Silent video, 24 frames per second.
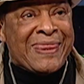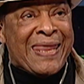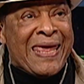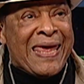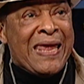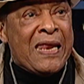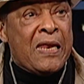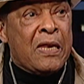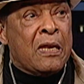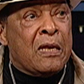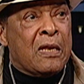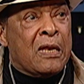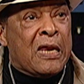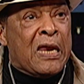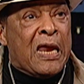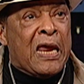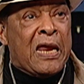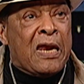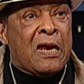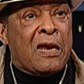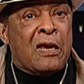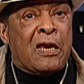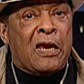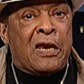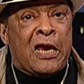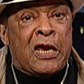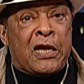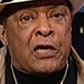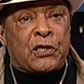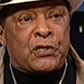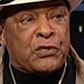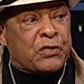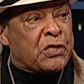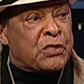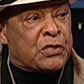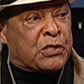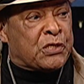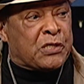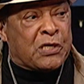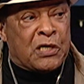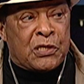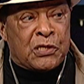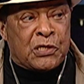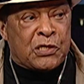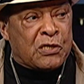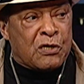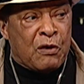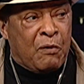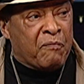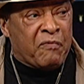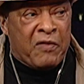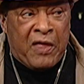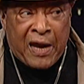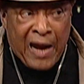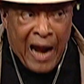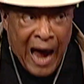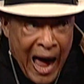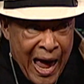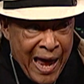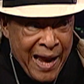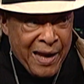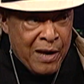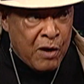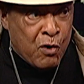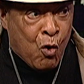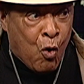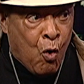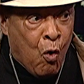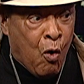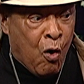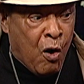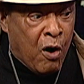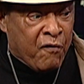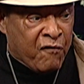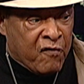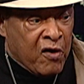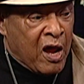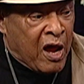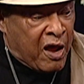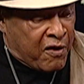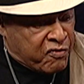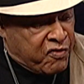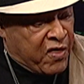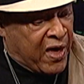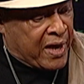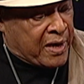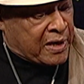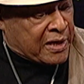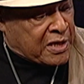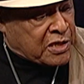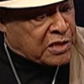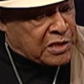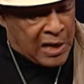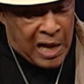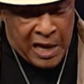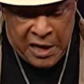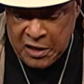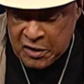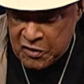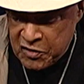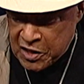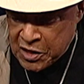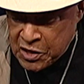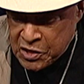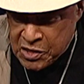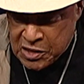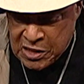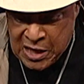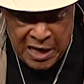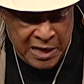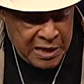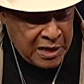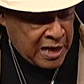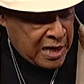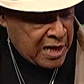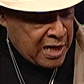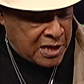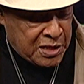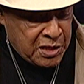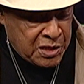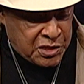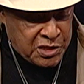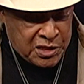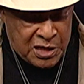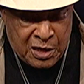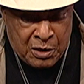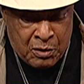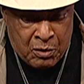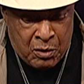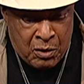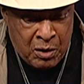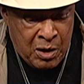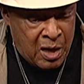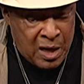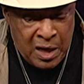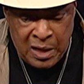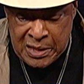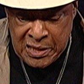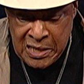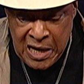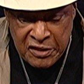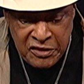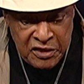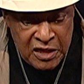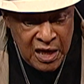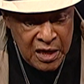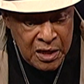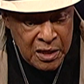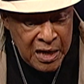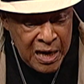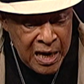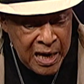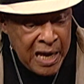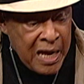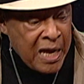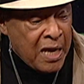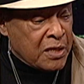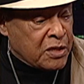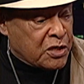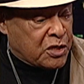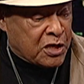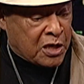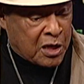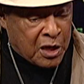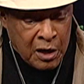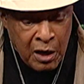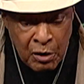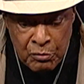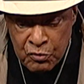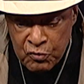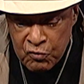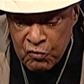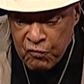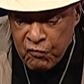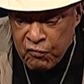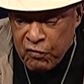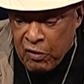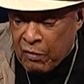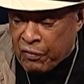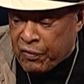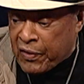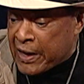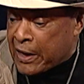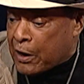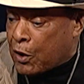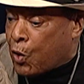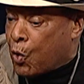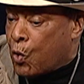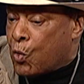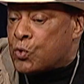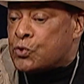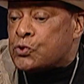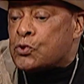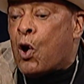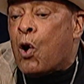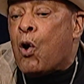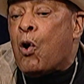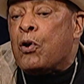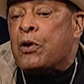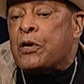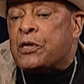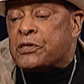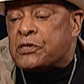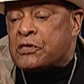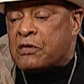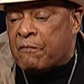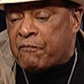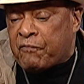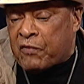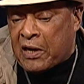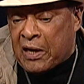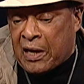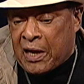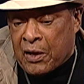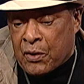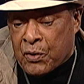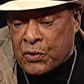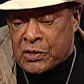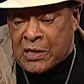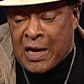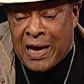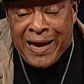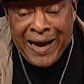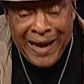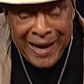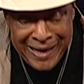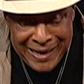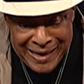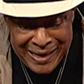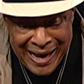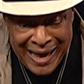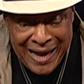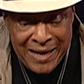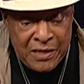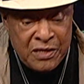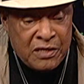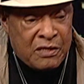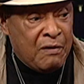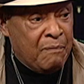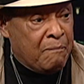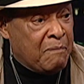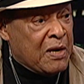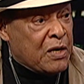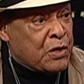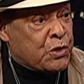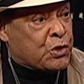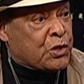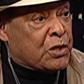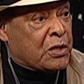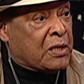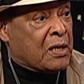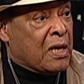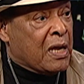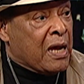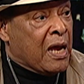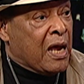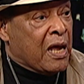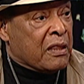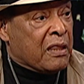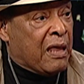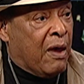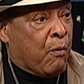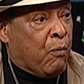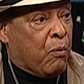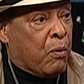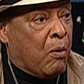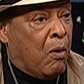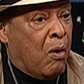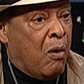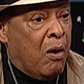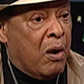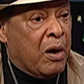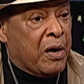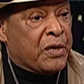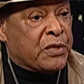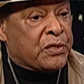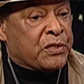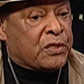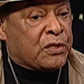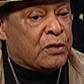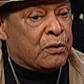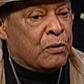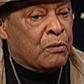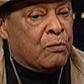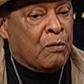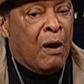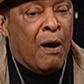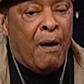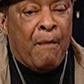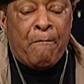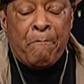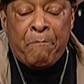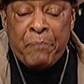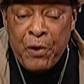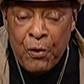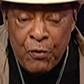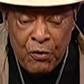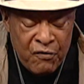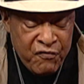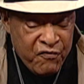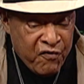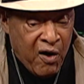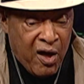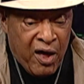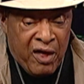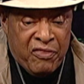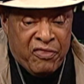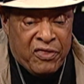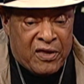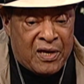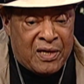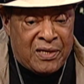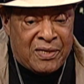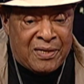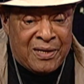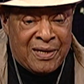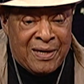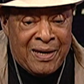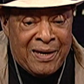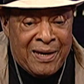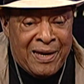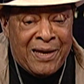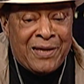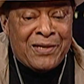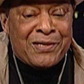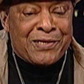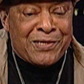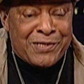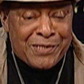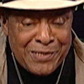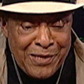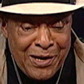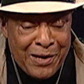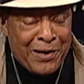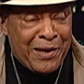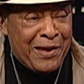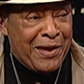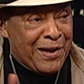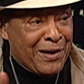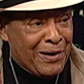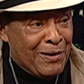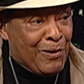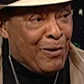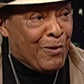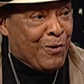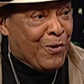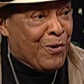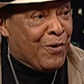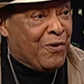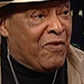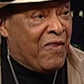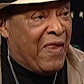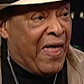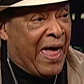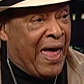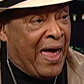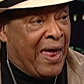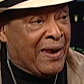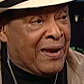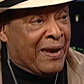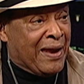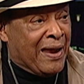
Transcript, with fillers: in existence that I know of, that is like this and ends here. Nothing ends. It comes from something, goes on to something else, and that's the mission that we're on, is to beautify this, study and learn that,